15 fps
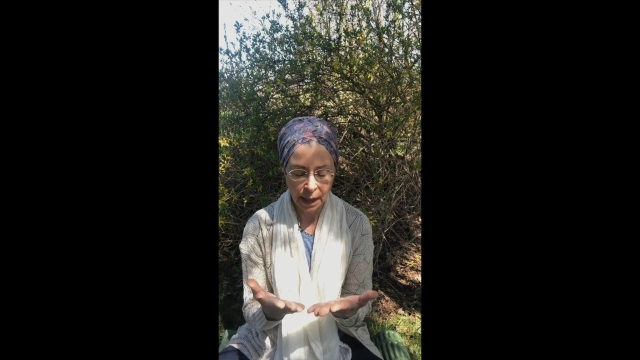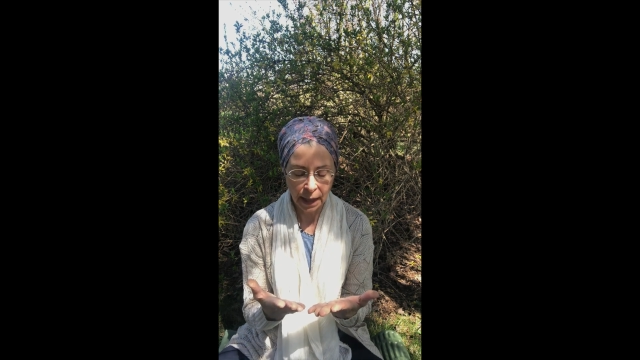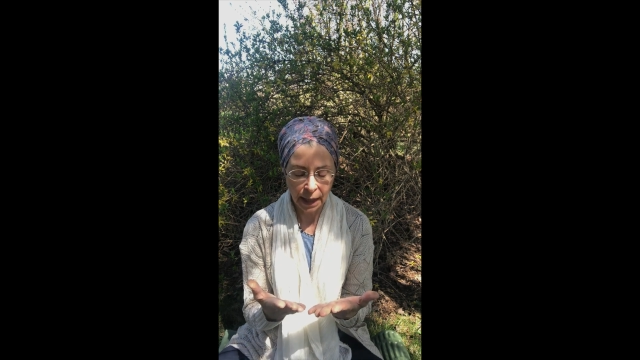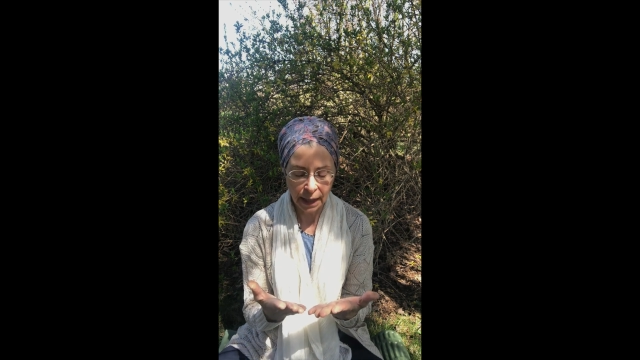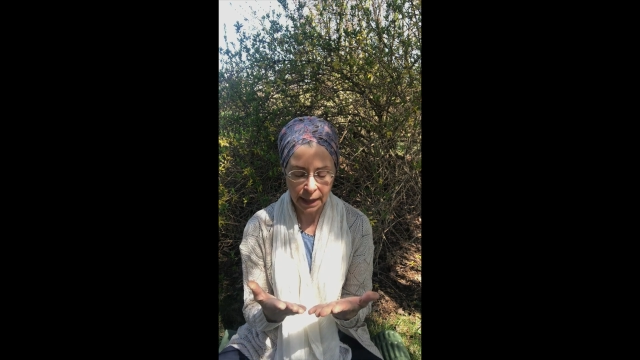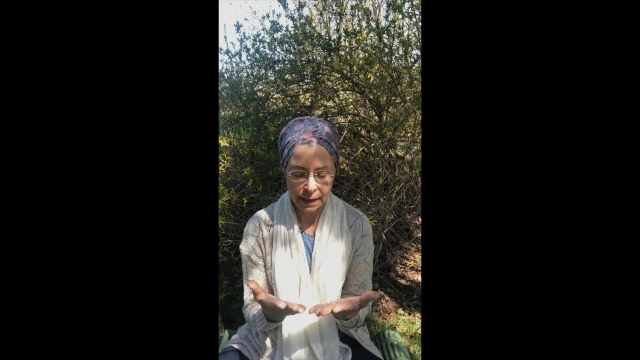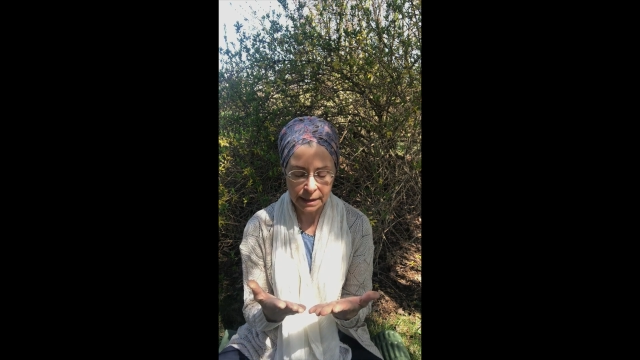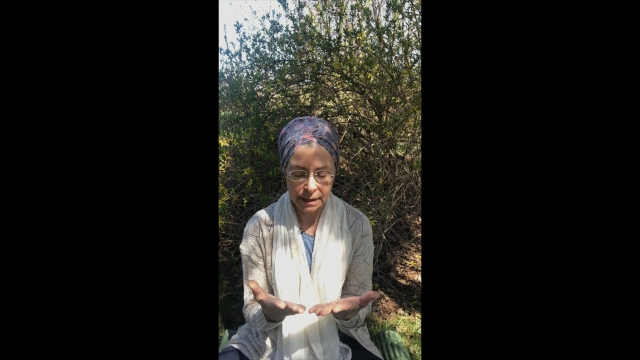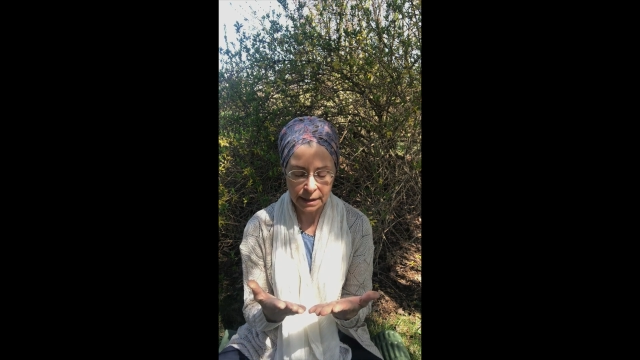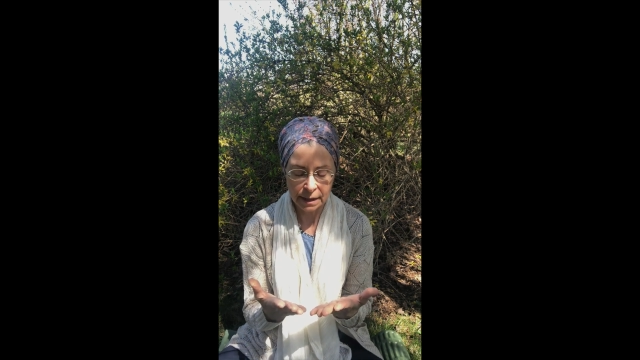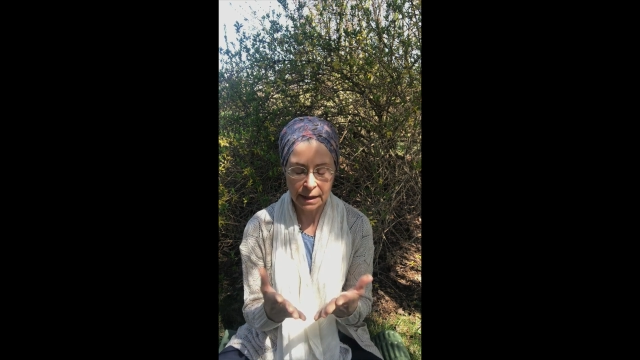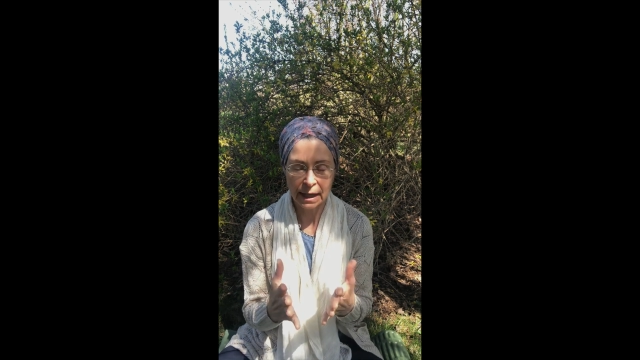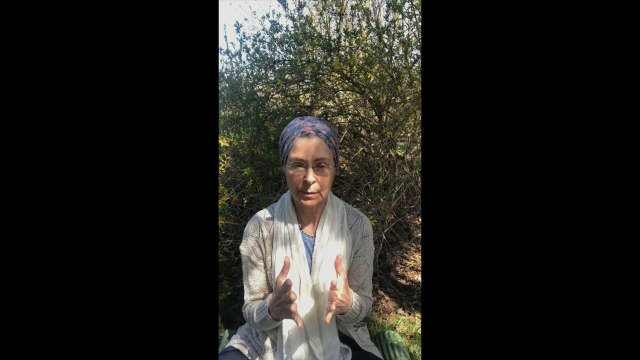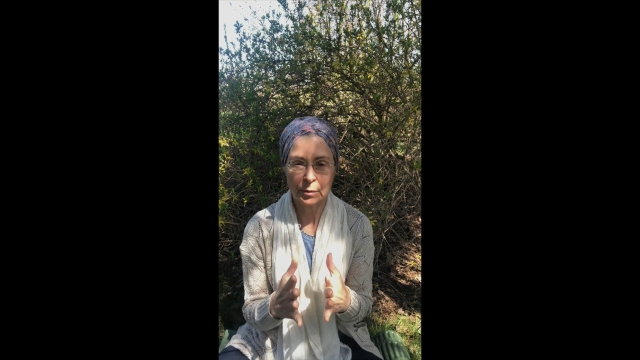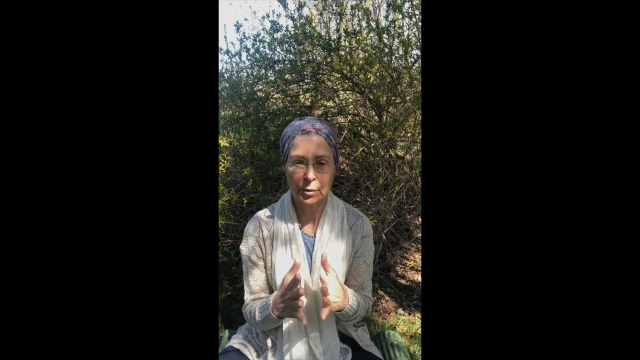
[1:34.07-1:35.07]
And
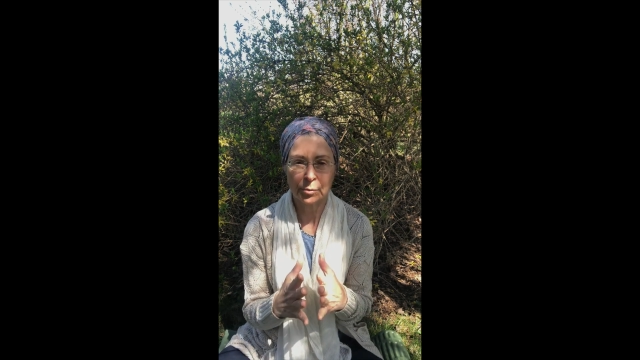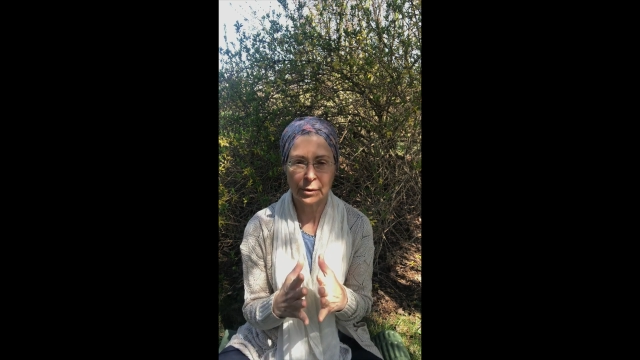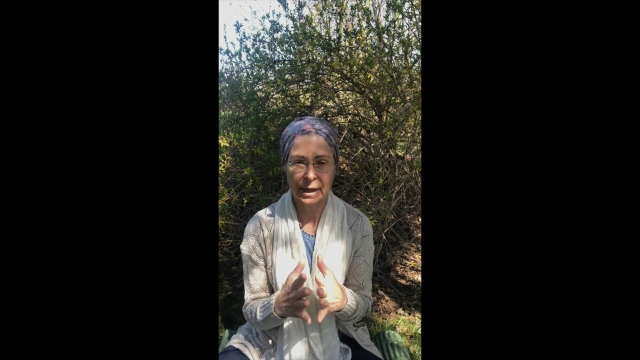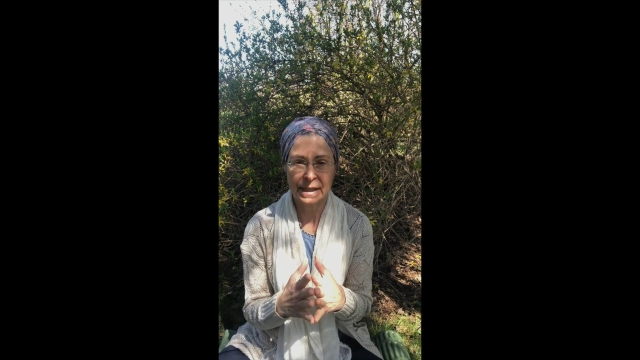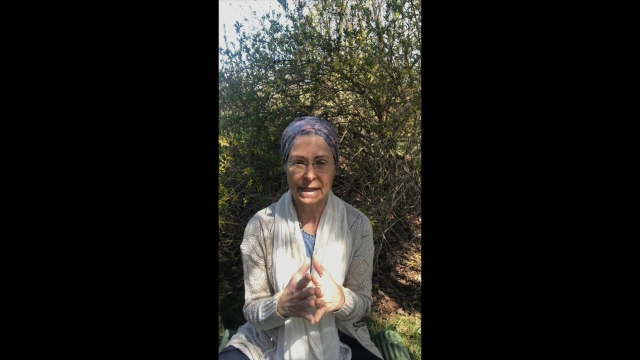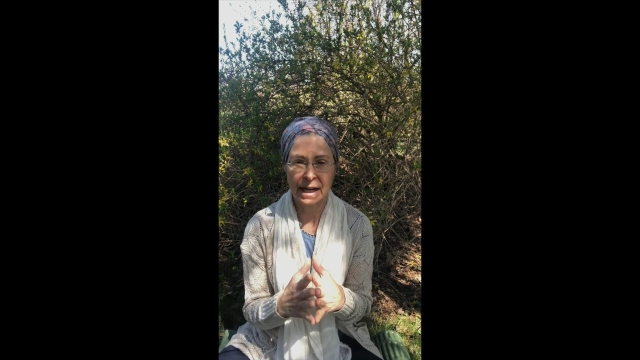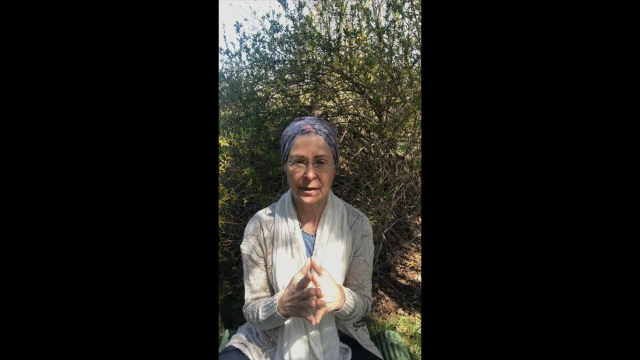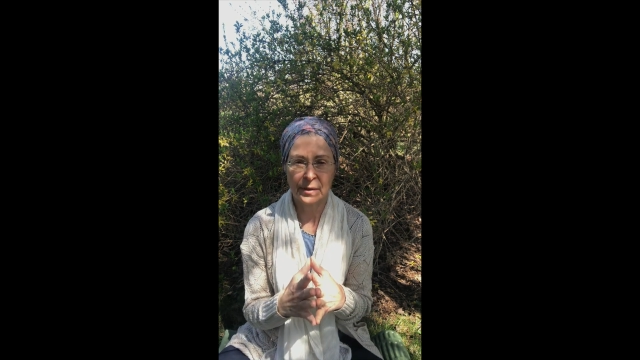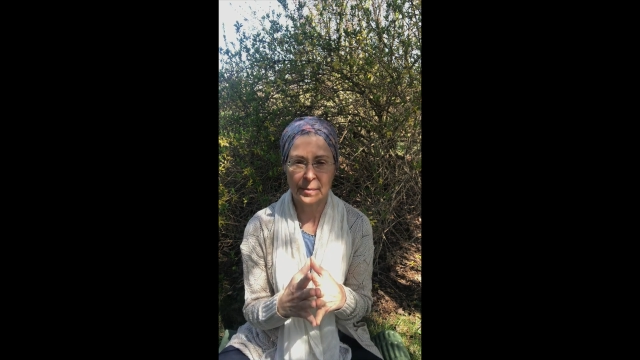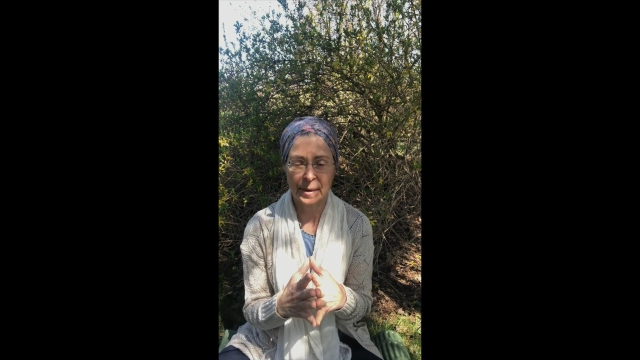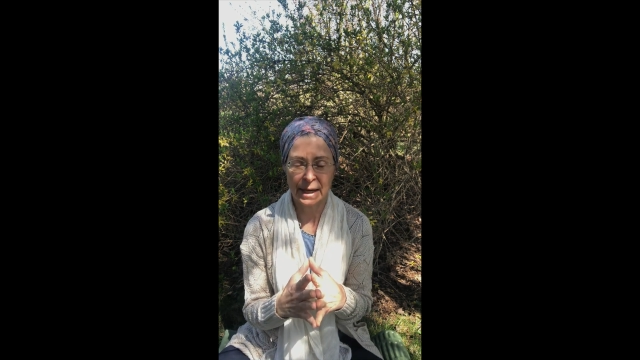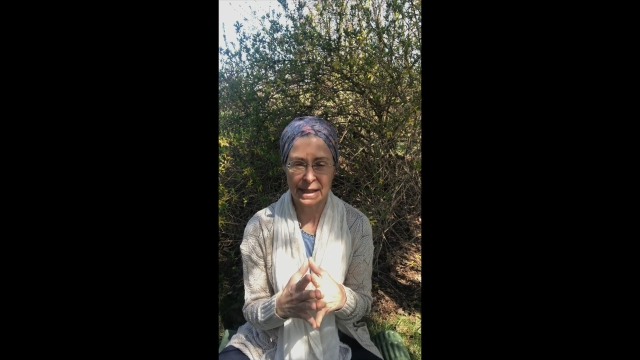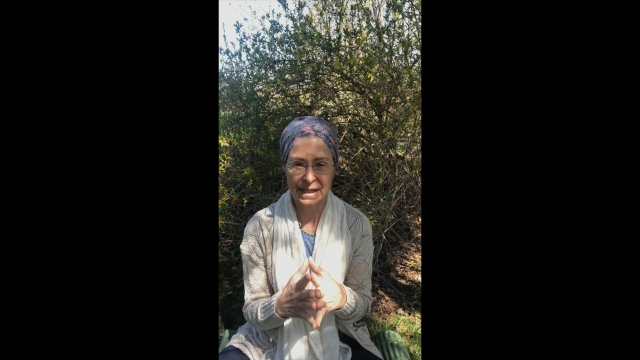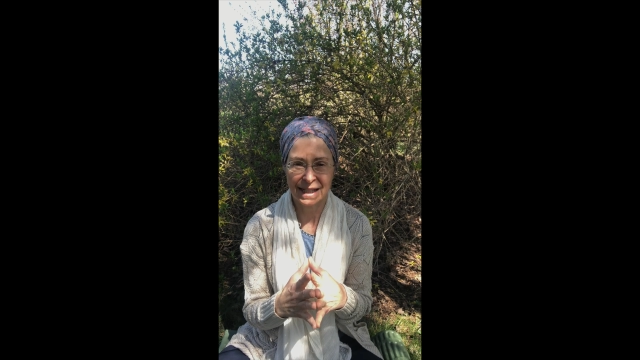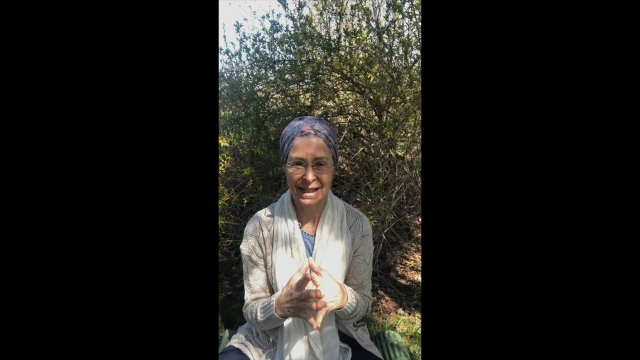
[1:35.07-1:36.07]
then we'll break down the
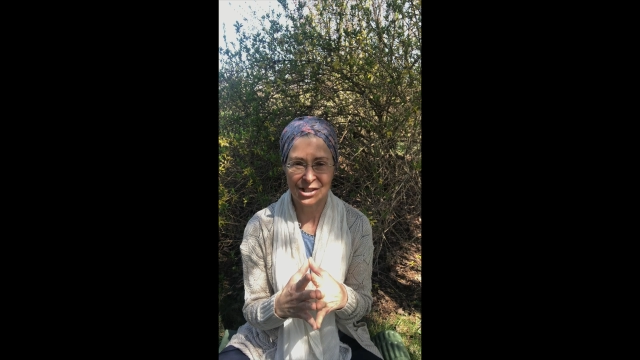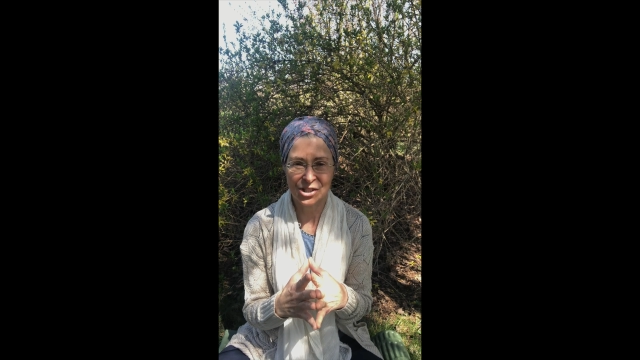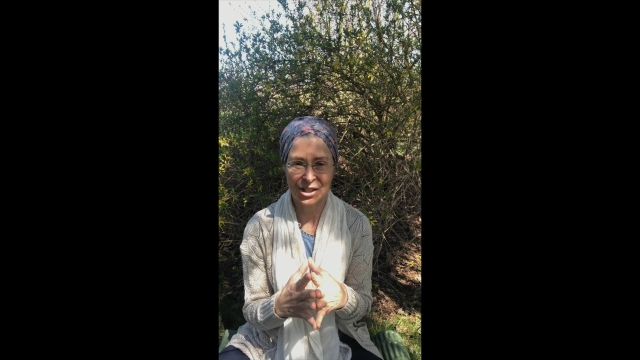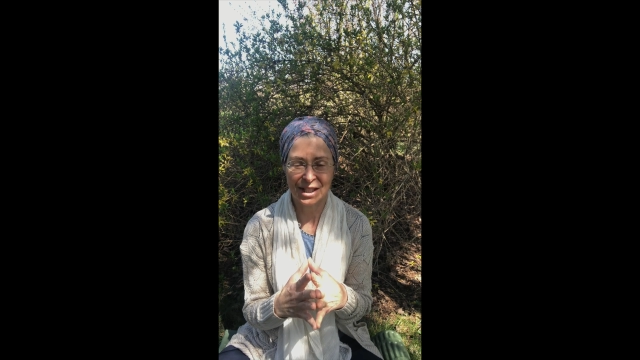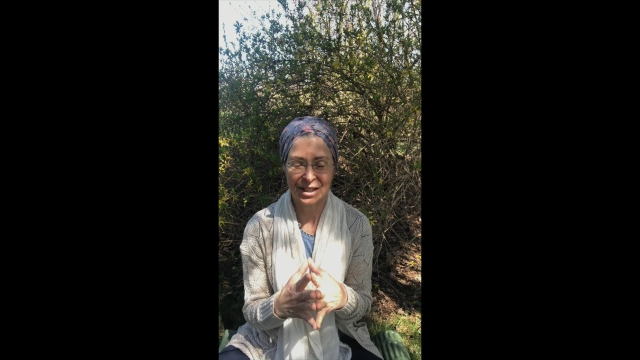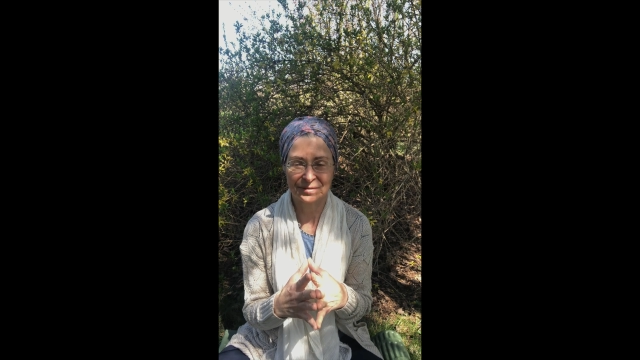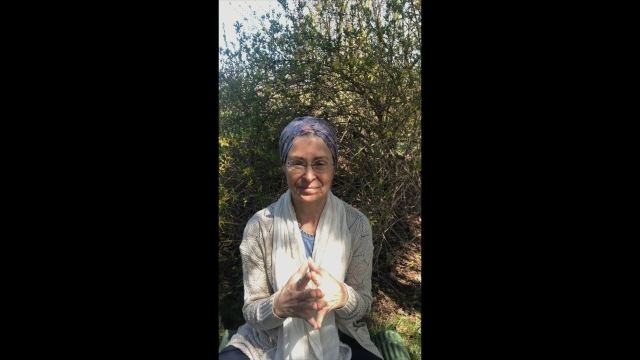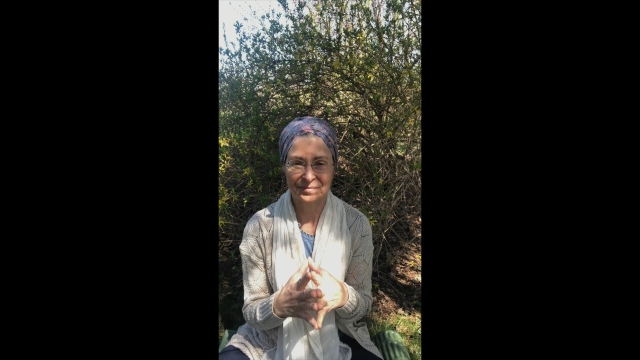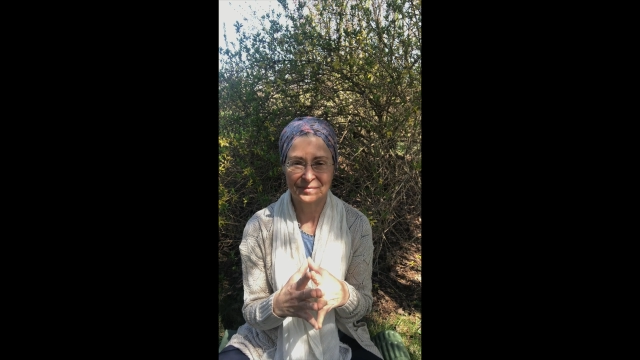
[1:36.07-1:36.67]
meditation.